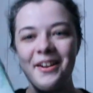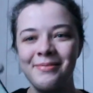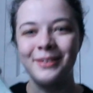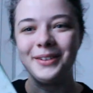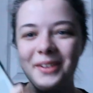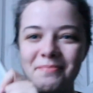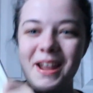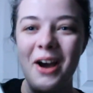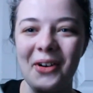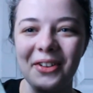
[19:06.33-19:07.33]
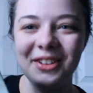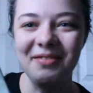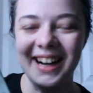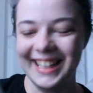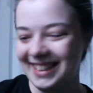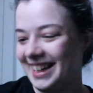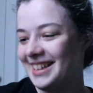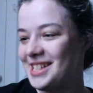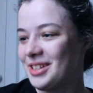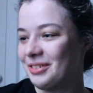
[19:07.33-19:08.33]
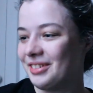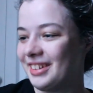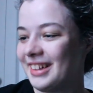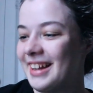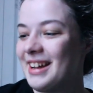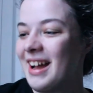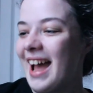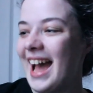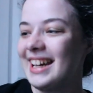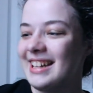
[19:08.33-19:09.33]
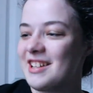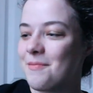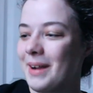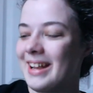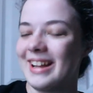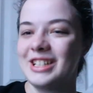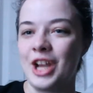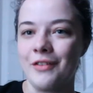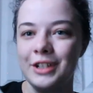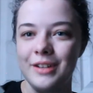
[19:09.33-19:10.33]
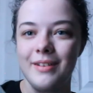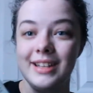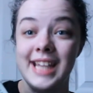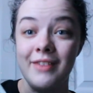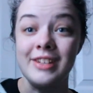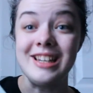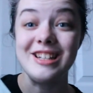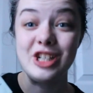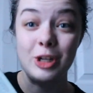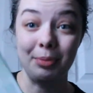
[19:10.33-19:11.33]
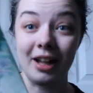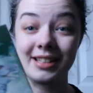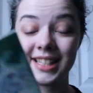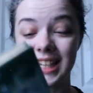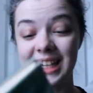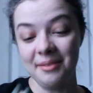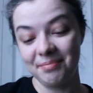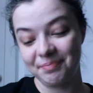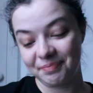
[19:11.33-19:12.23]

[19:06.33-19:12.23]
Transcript: I pulled Behold the Mighty Dinosaur, edited by David Jablonski,